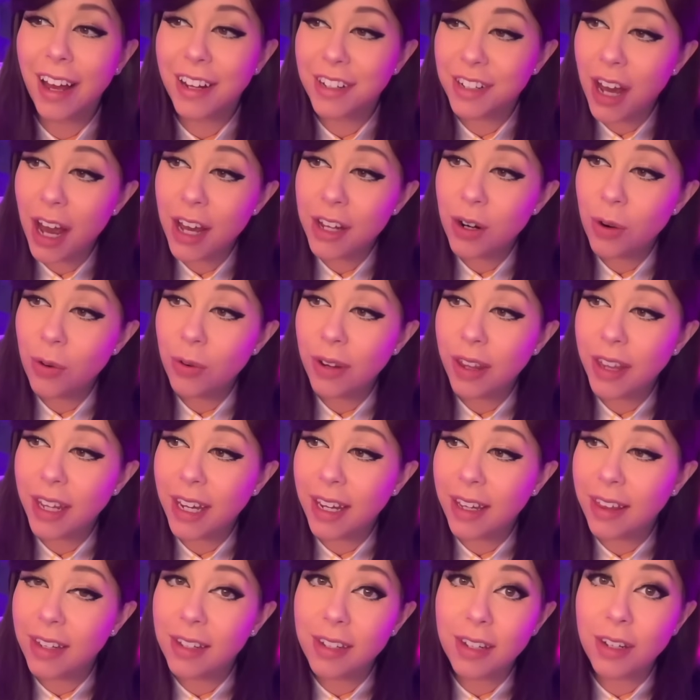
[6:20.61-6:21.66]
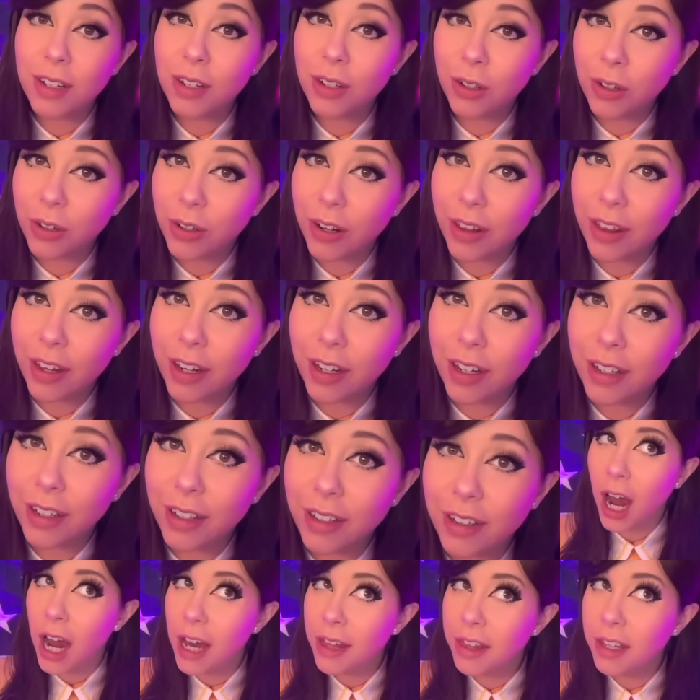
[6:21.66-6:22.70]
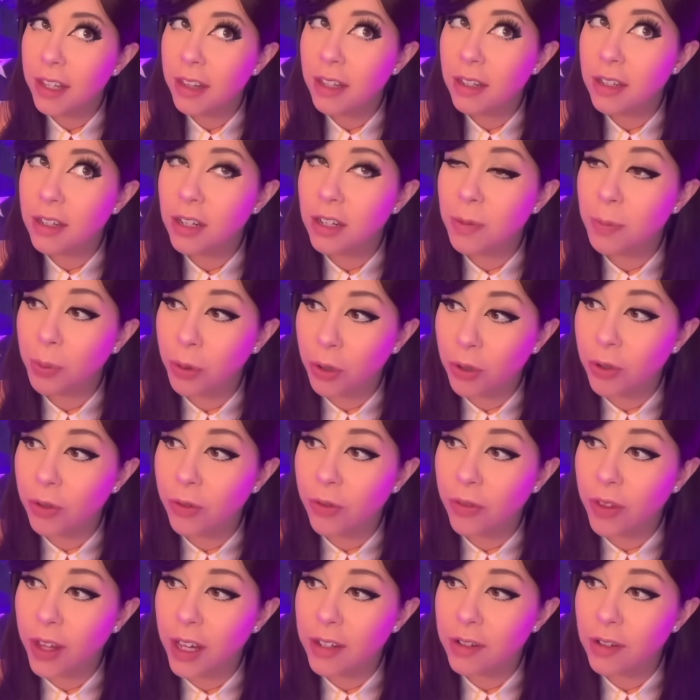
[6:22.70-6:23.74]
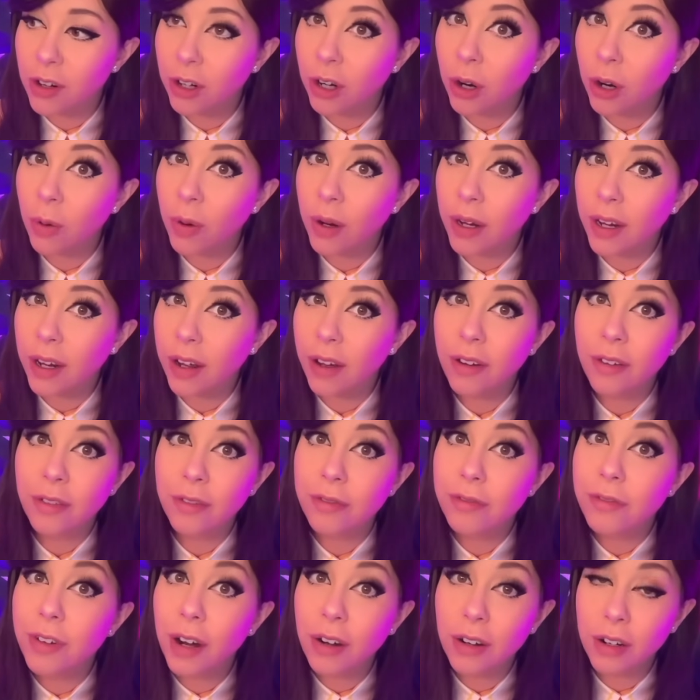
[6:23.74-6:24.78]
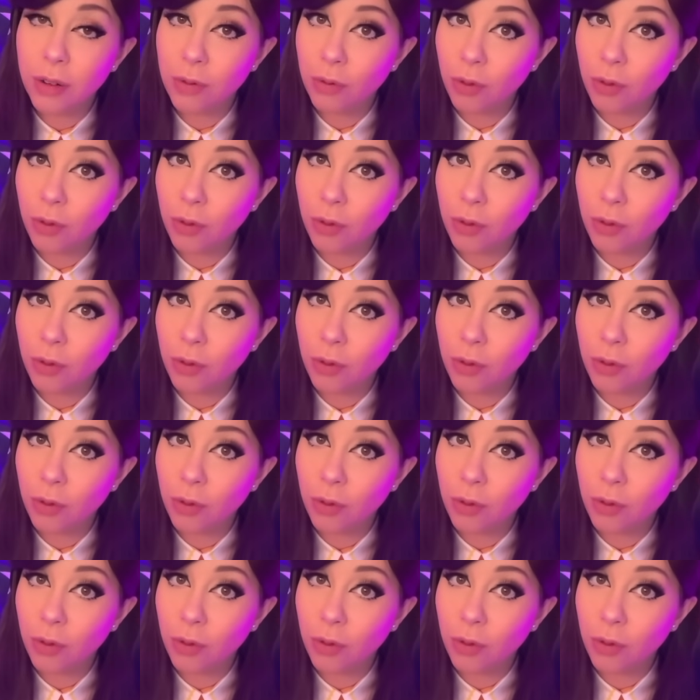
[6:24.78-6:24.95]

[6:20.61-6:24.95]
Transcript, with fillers: And I don't think this is a good thing. I think this is proof things are going very